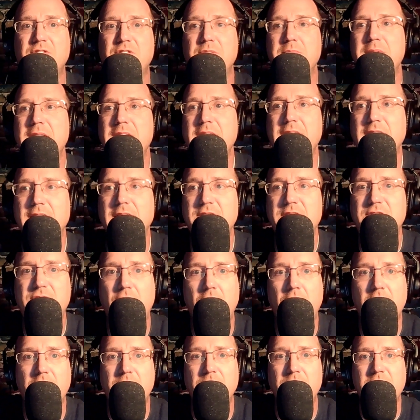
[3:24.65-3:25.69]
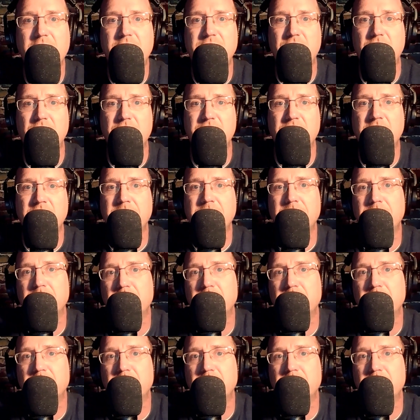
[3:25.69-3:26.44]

immediately started researching